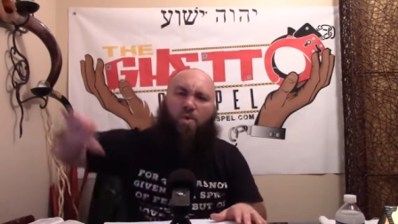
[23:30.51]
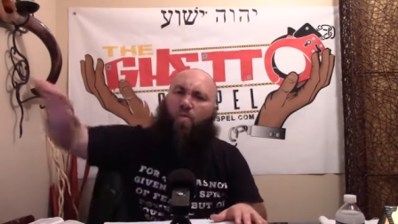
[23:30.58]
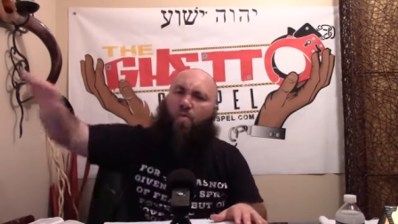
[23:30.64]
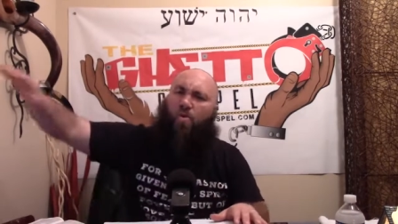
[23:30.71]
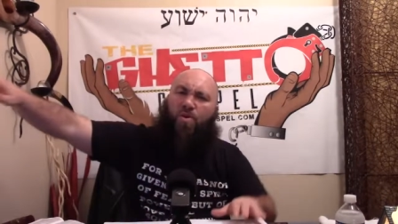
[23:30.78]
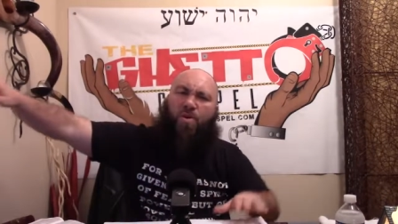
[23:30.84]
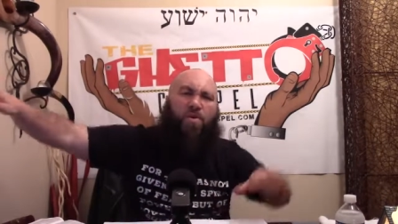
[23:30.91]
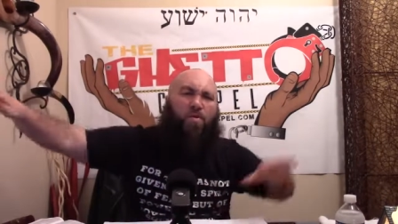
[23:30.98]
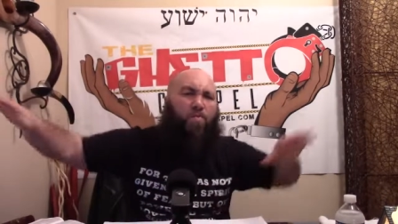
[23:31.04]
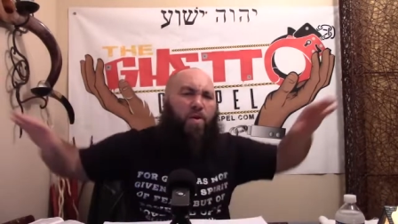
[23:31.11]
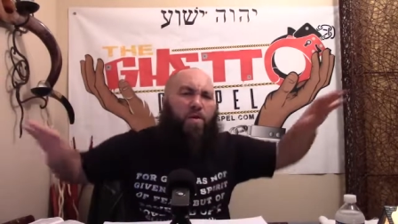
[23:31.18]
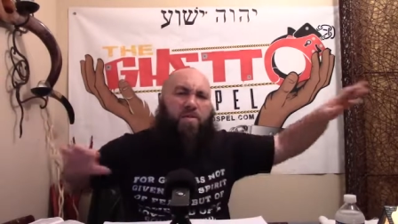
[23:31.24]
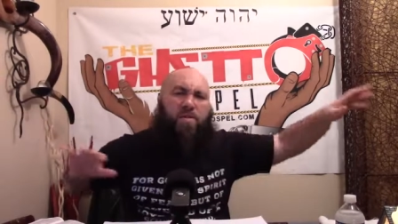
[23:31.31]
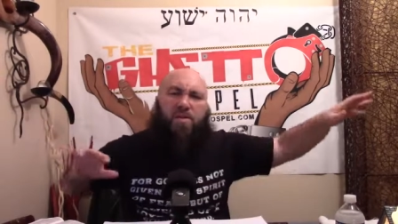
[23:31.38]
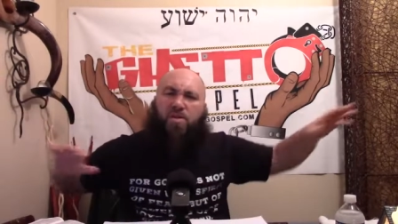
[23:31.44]
we're in the
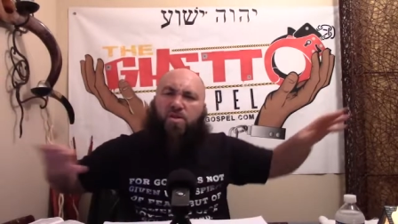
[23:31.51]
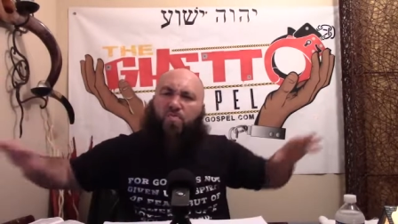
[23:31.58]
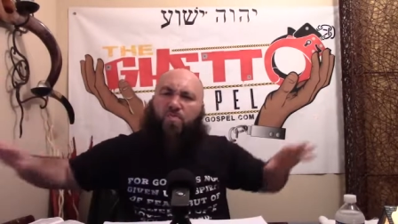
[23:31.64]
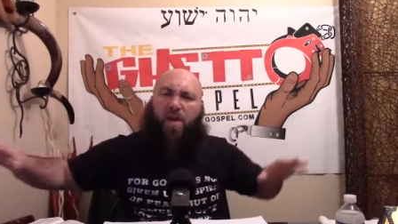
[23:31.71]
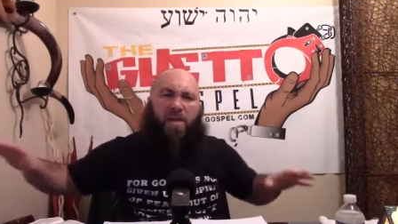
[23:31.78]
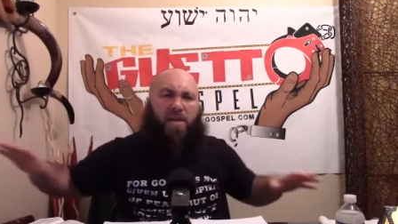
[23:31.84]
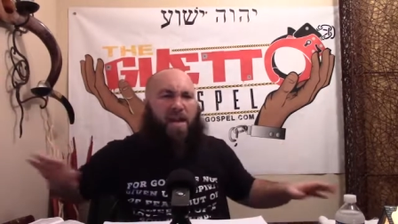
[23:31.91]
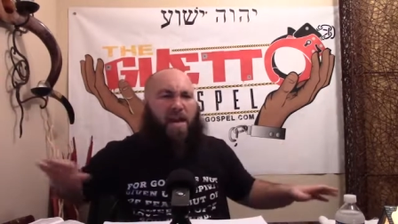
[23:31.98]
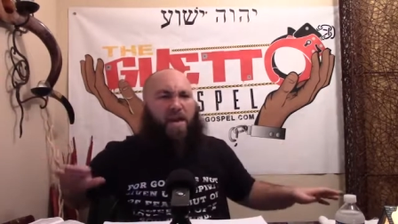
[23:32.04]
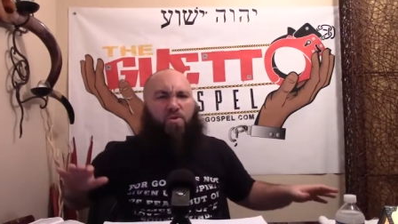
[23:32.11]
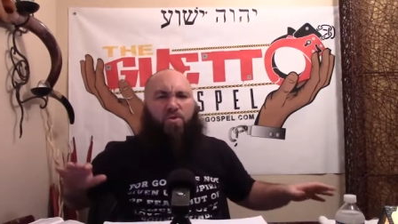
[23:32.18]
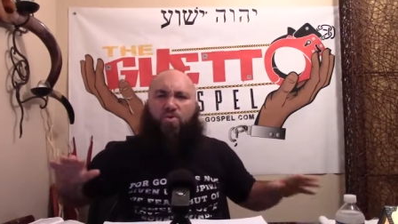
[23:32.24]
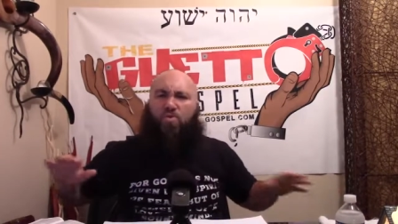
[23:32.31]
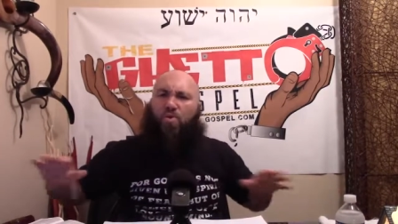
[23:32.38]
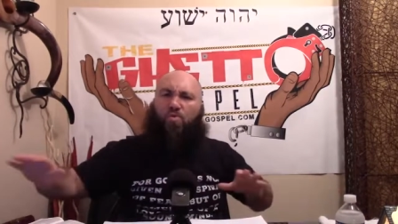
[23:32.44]
wilderness right now,
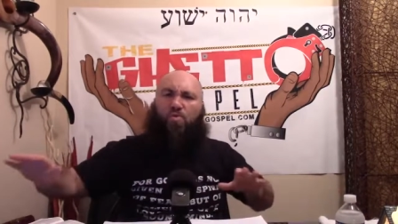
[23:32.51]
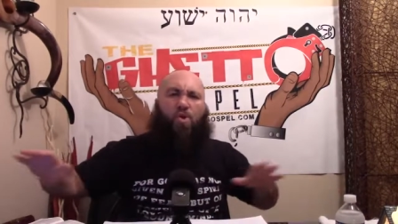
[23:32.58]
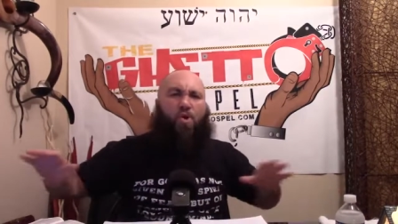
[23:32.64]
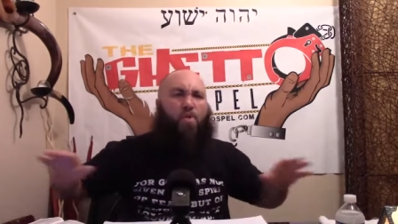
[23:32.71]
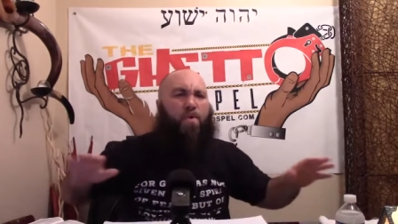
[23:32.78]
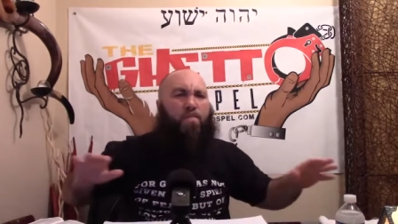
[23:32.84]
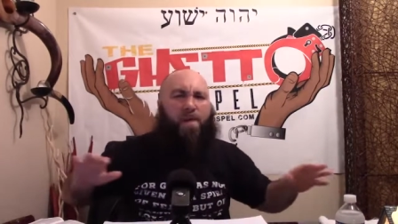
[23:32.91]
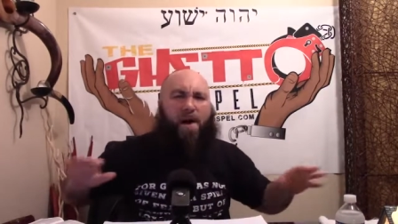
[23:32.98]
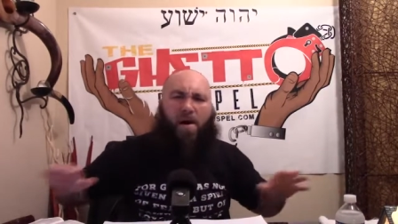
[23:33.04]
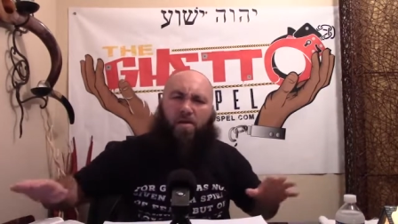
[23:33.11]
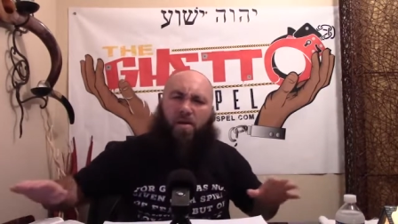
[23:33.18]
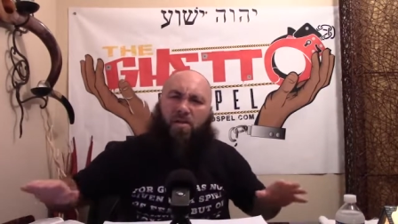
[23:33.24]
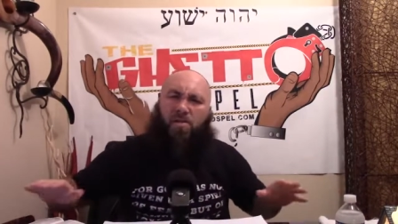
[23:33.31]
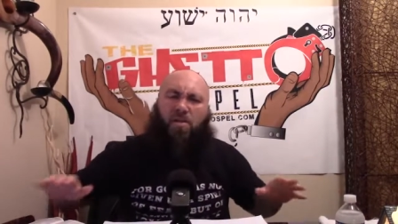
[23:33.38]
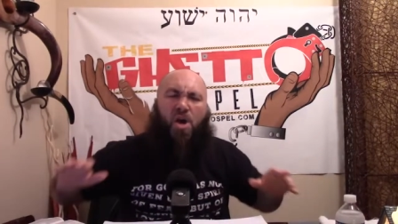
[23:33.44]
you don't know
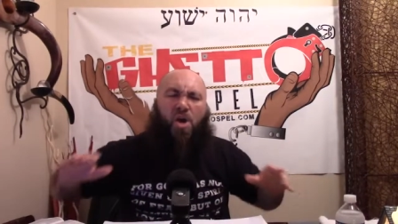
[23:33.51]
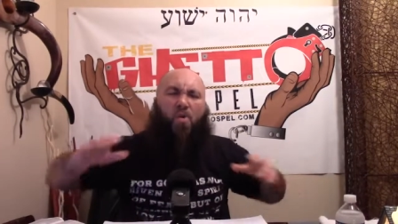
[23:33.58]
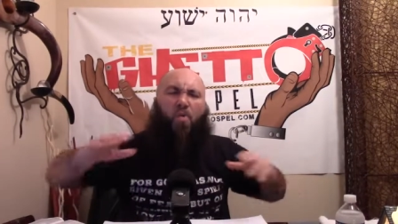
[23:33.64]
about us,